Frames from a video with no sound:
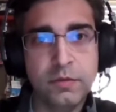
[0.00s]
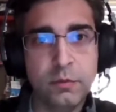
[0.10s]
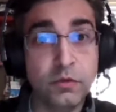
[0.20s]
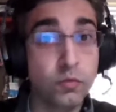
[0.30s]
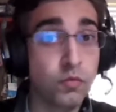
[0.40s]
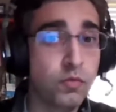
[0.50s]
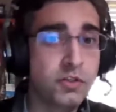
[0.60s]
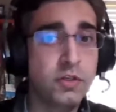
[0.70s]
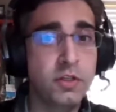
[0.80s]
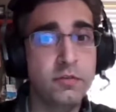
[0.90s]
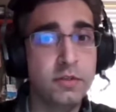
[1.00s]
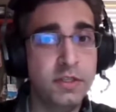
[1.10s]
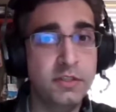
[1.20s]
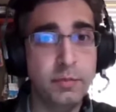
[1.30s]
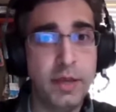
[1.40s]
It was originally
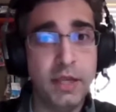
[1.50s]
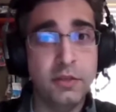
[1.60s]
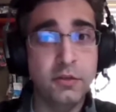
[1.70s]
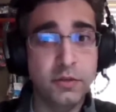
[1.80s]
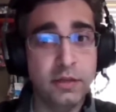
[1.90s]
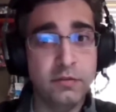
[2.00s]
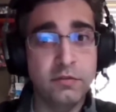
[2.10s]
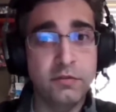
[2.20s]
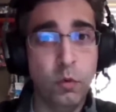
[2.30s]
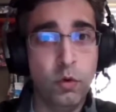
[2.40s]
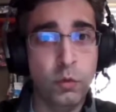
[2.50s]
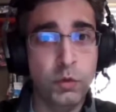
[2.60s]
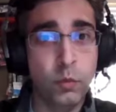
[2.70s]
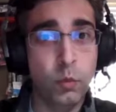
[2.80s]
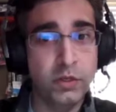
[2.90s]
released back in 2004 with
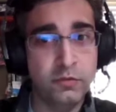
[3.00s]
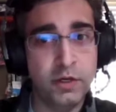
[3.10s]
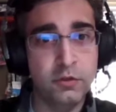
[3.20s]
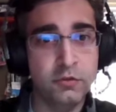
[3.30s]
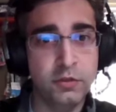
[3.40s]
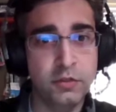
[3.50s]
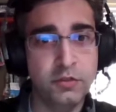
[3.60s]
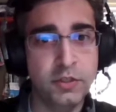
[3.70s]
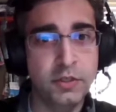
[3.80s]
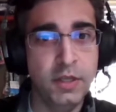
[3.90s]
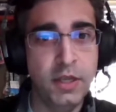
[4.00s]
the Witchfire trilogy,